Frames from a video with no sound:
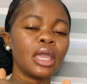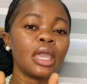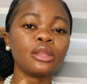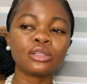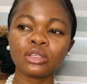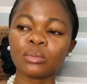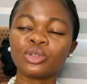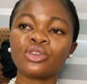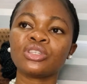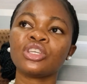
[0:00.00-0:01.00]
In some
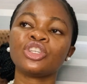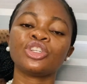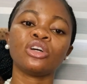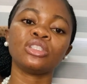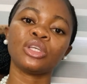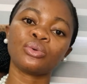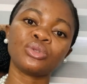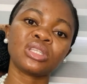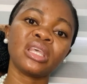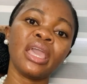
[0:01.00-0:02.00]
jurisdiction, they
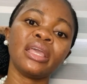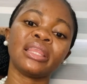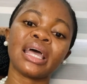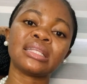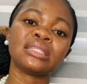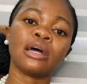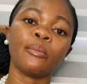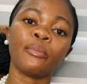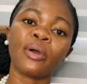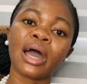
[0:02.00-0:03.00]
could say that
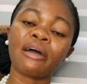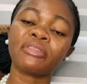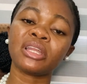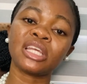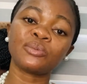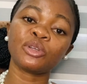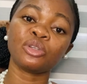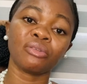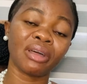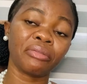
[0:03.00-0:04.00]
after the expiration
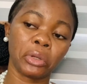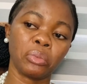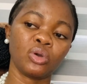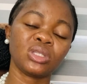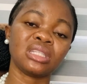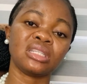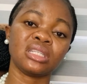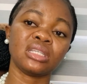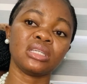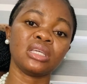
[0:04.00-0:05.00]
of that 3 months,
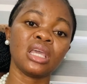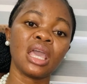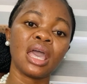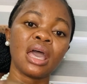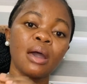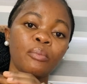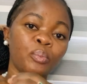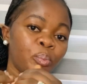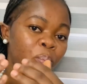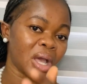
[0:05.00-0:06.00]
the
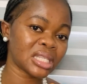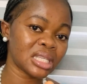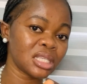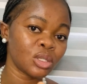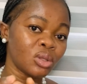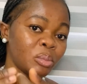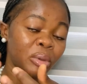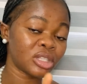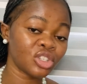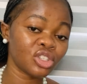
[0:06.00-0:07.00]
parties or the
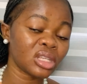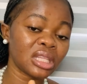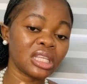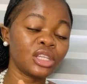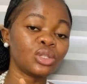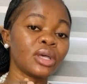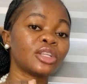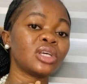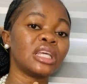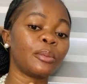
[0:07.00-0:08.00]
petitioner, they need to
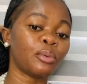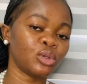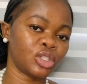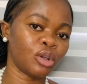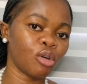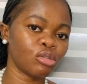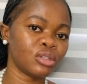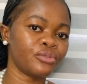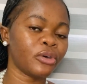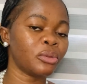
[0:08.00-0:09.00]
actually approach the courts
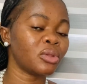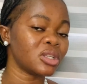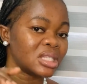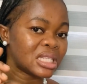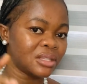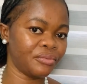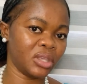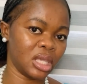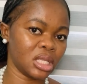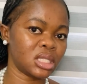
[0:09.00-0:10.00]
for another
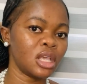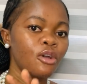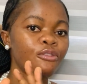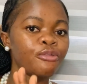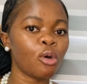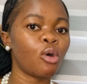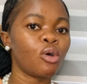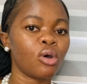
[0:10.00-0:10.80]
certificate for